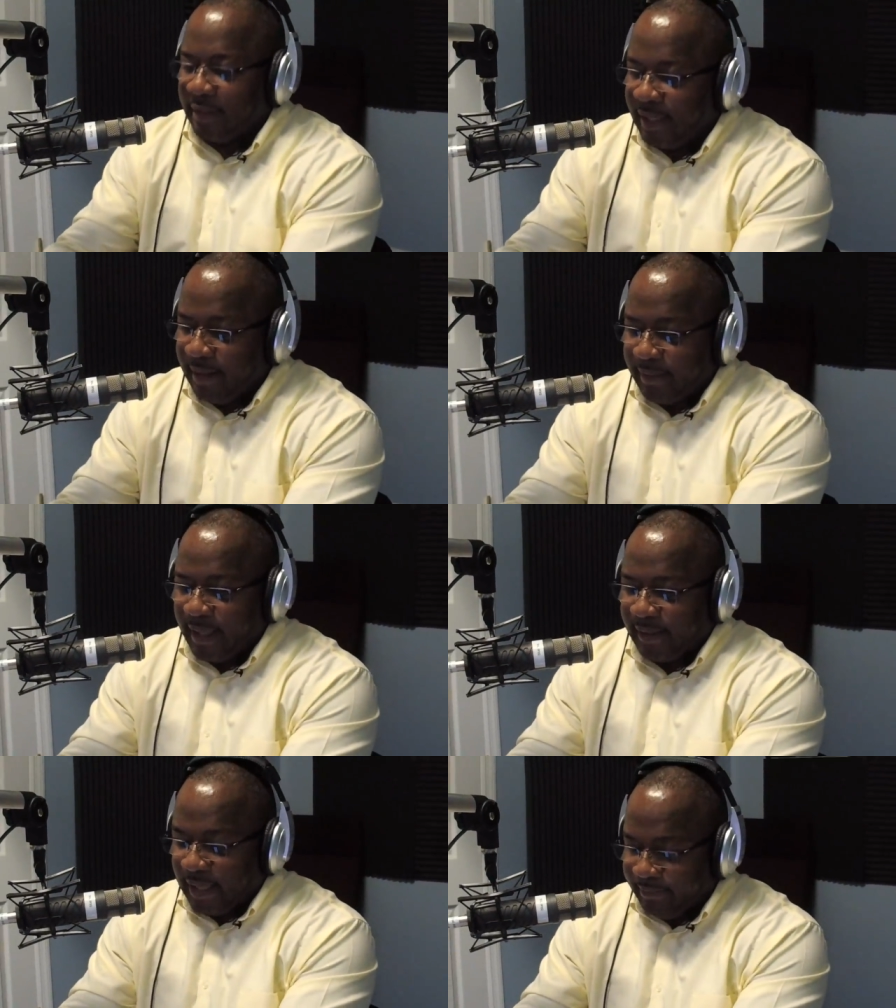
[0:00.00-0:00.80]
Come
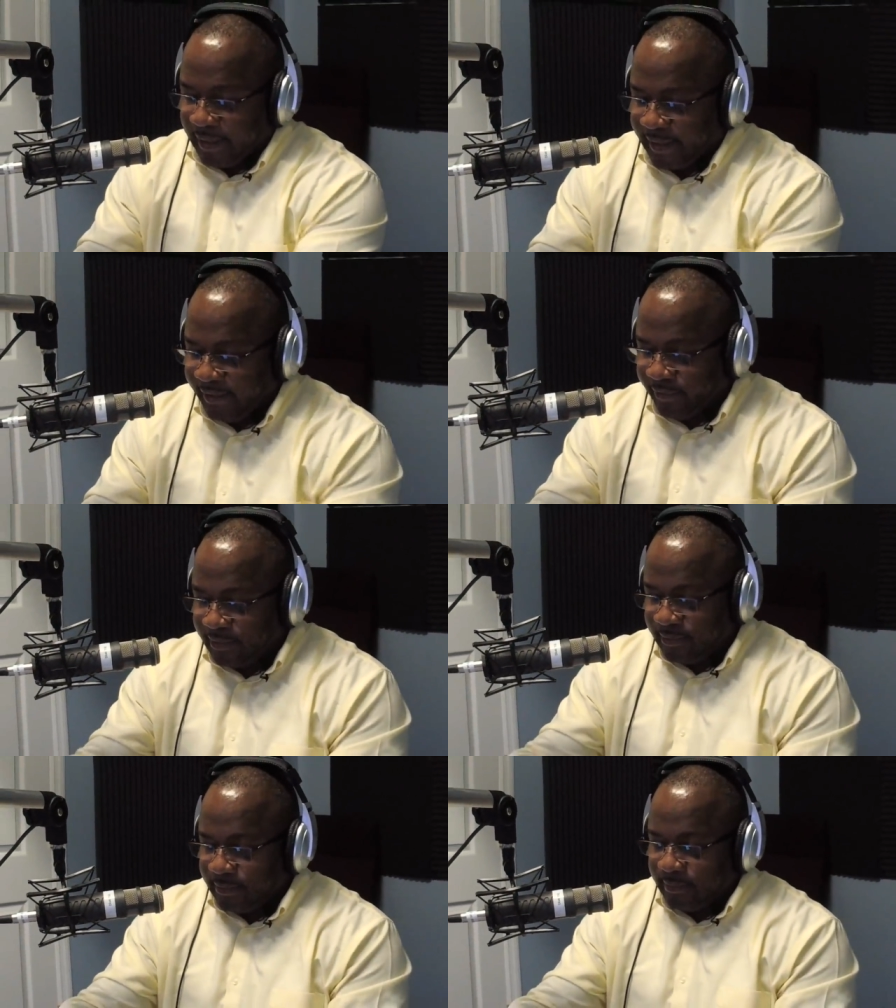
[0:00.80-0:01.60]
on, come on, Kevin.
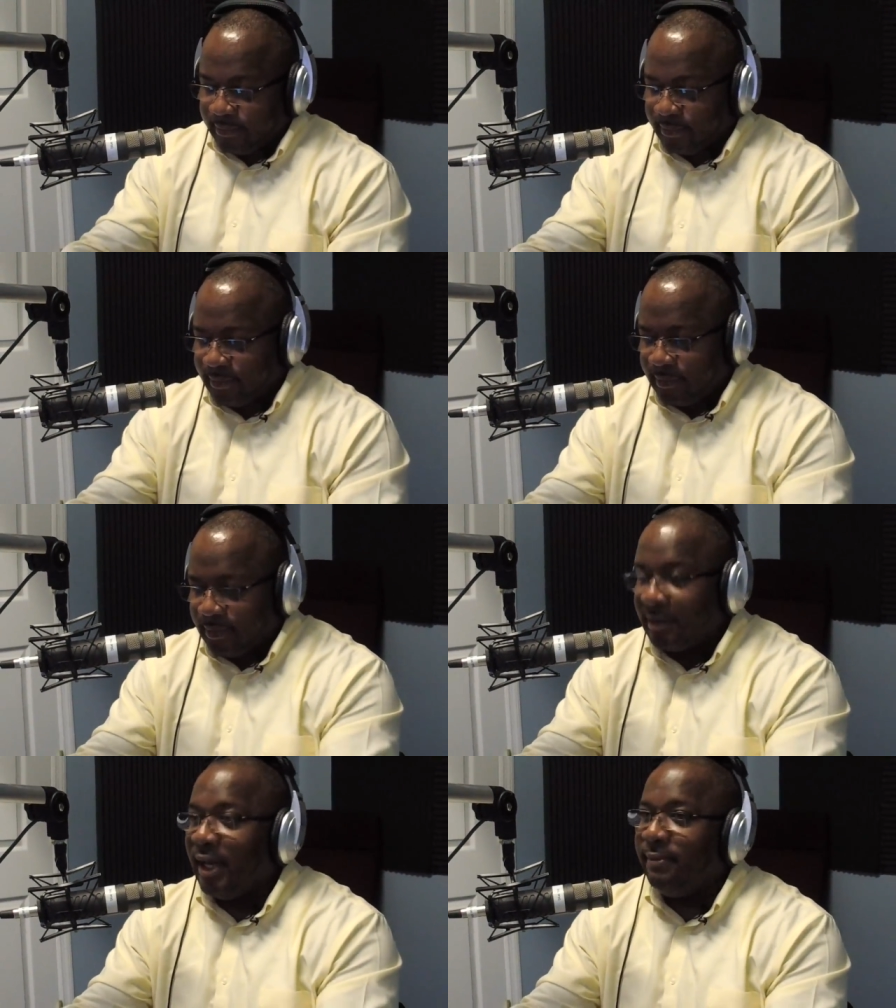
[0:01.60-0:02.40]

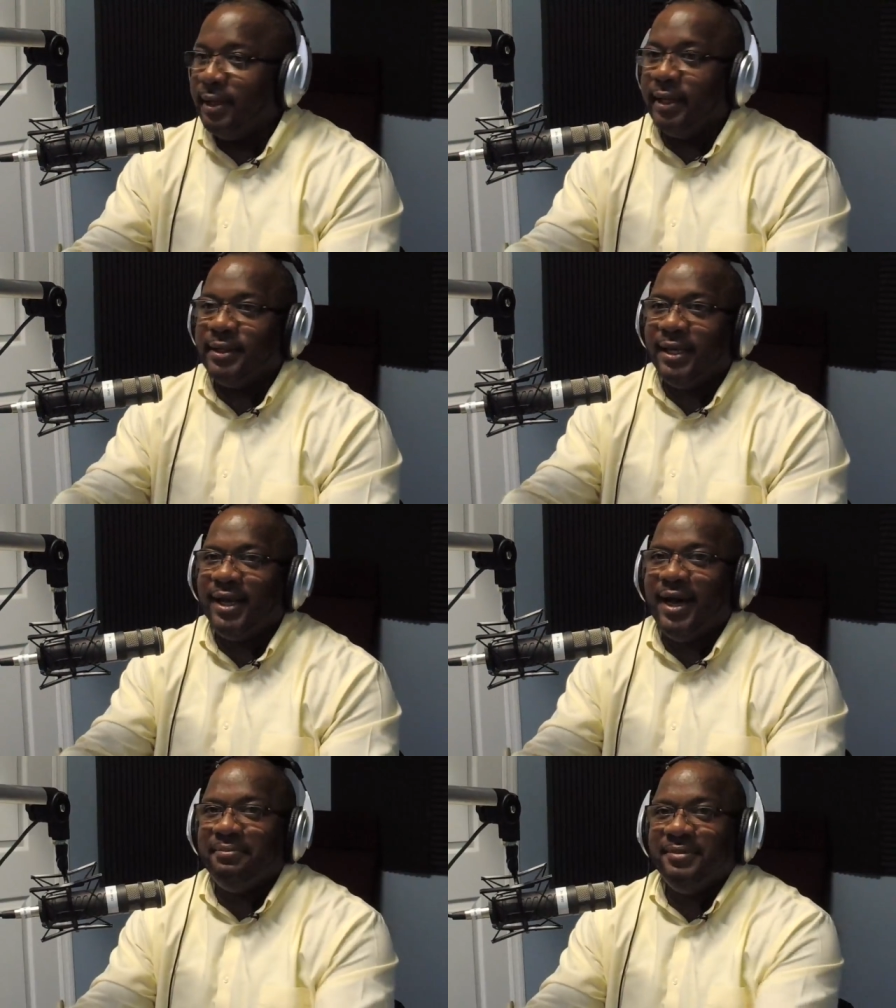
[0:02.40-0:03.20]
Come on. I
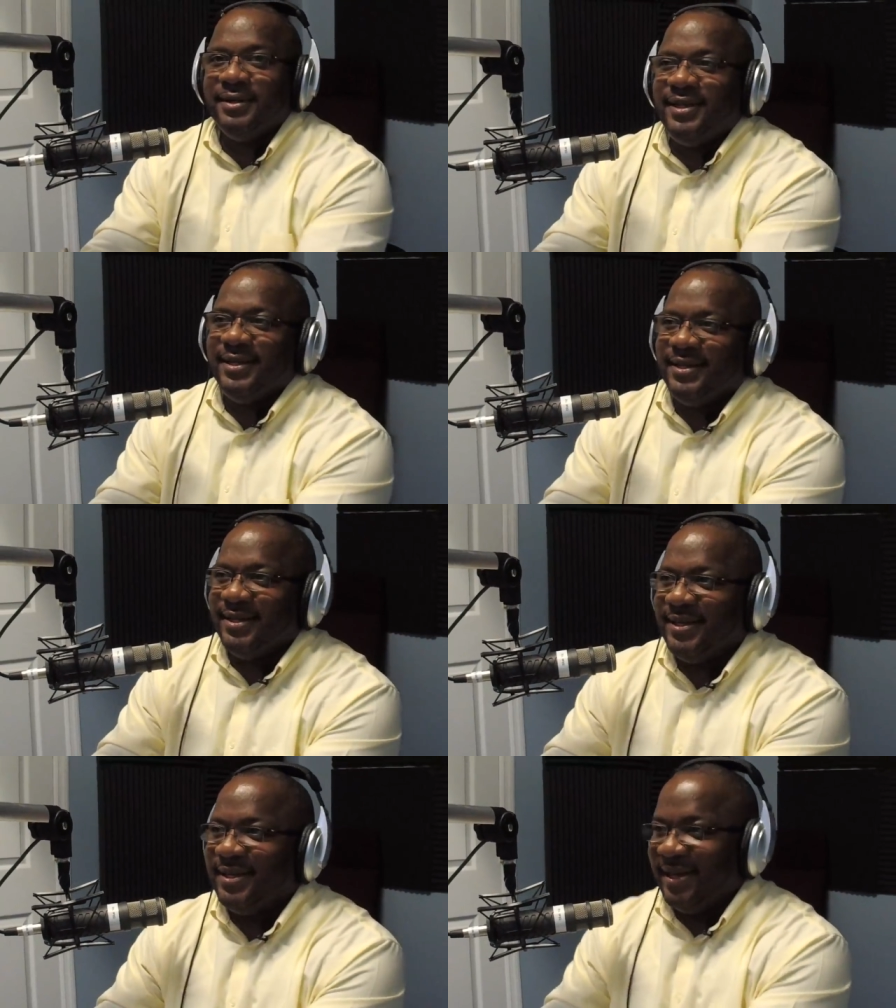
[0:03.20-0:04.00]
come.
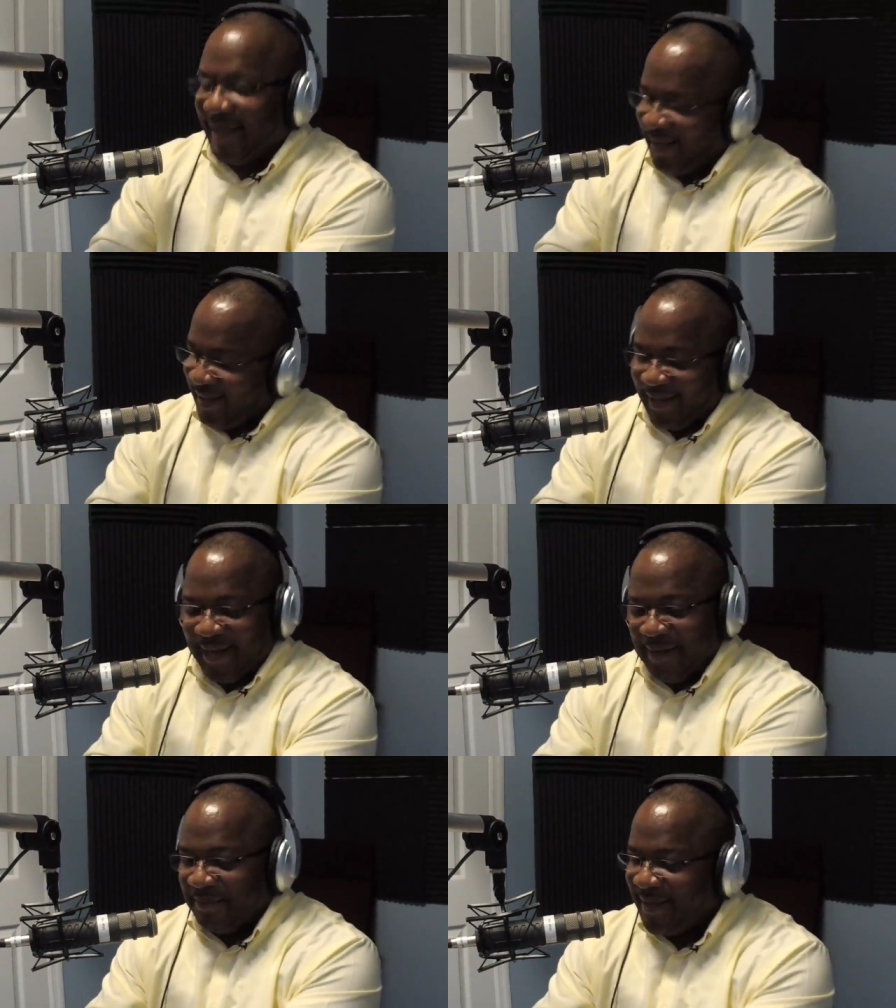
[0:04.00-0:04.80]
I
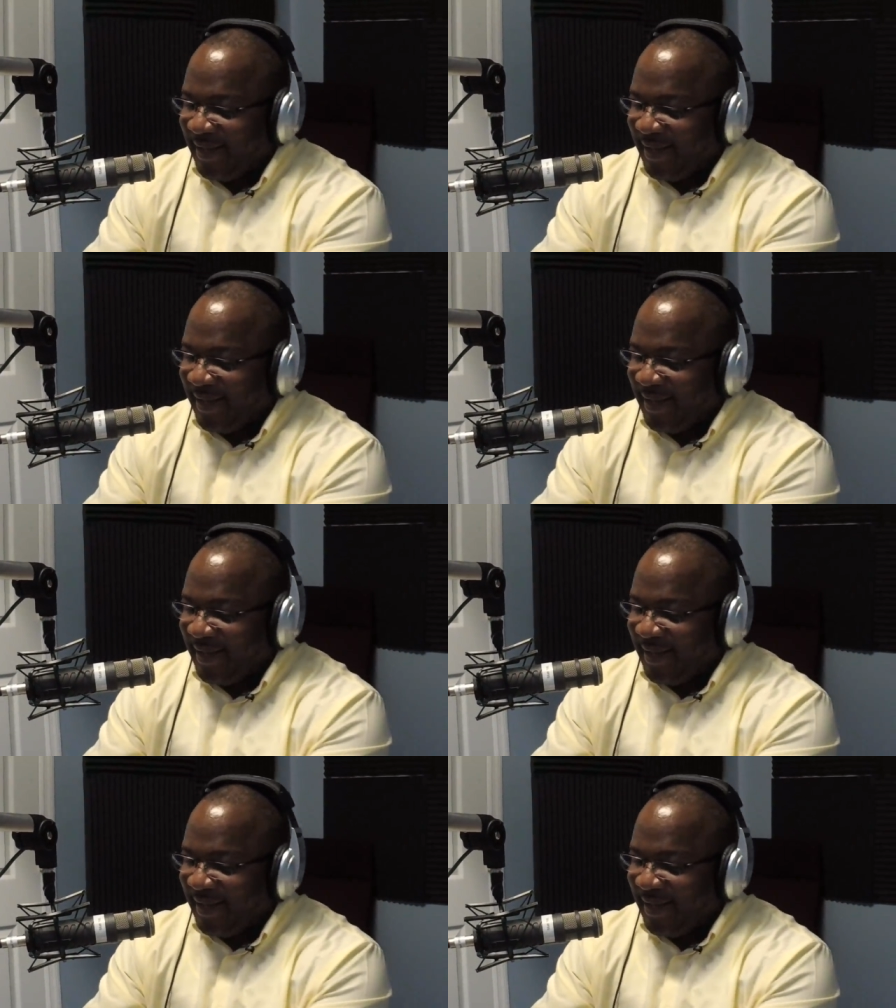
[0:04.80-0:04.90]
come.